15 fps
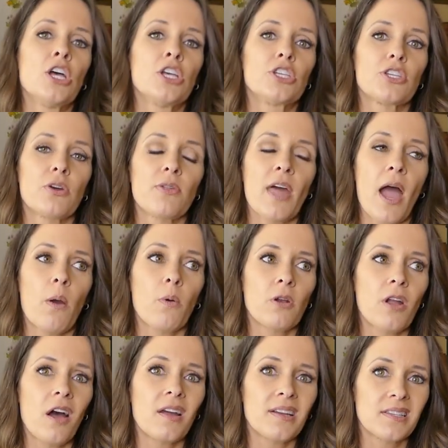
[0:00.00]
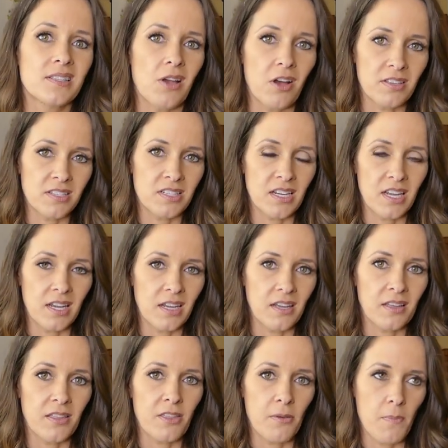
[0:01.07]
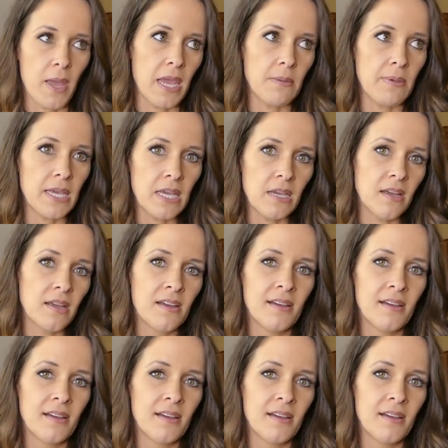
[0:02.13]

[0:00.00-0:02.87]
so that we're not exhausting the baby